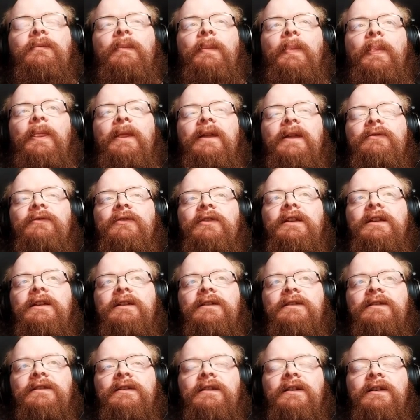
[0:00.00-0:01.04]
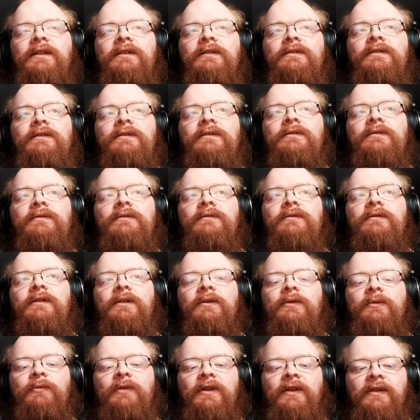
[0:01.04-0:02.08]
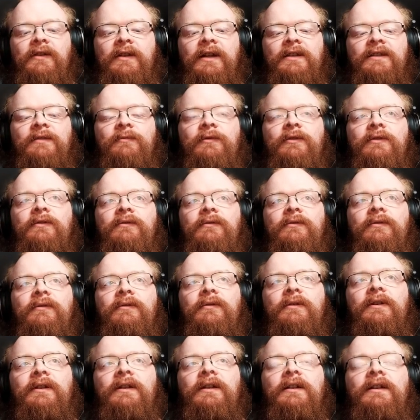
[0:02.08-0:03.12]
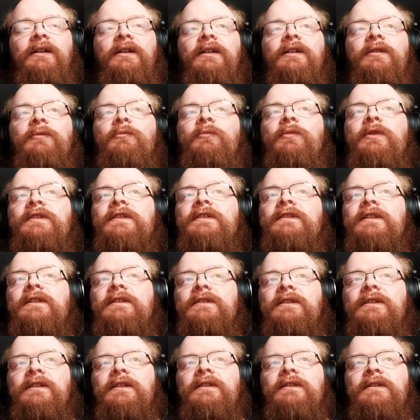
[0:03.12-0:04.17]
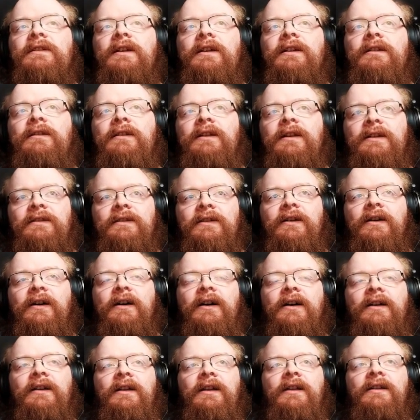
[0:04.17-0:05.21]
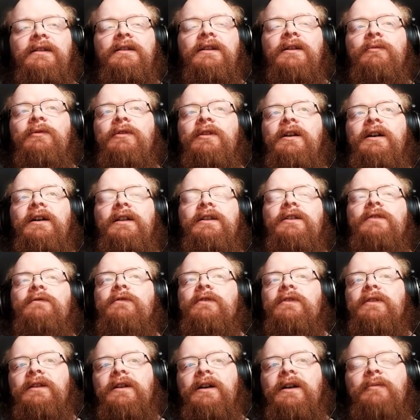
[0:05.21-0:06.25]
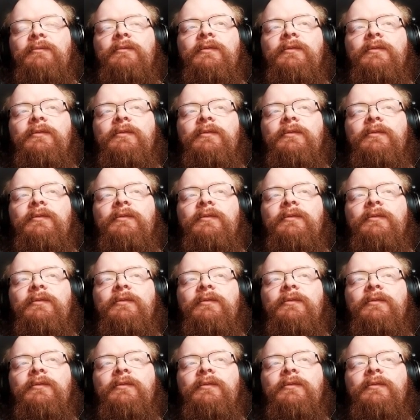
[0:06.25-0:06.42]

If he extends, then I'm going to play the knight's move. But since he doesn't extend, I get to Hane and double Hane over the top.